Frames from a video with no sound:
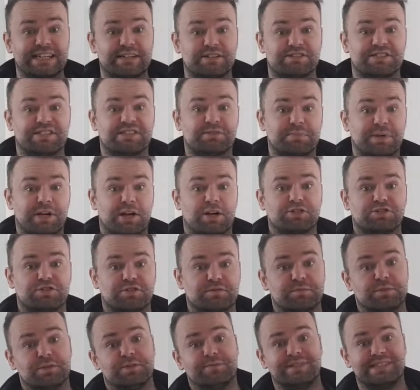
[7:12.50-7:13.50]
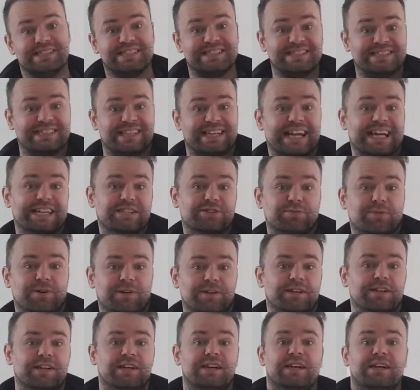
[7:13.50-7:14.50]
because there's been lots of movement since the last
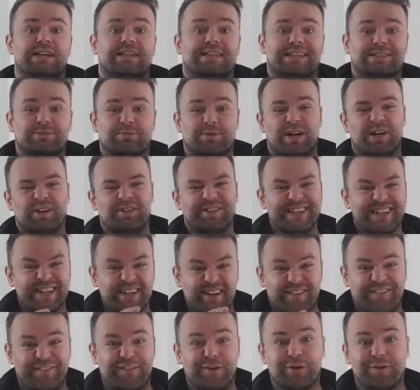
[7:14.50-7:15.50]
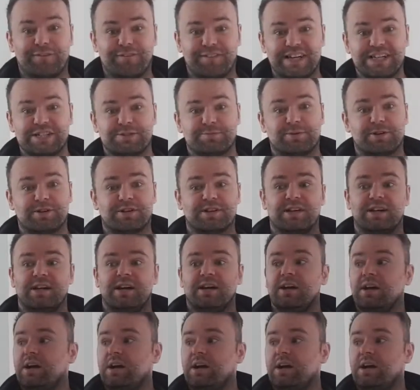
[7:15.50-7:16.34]
one. That's why I needed a few on Facebook.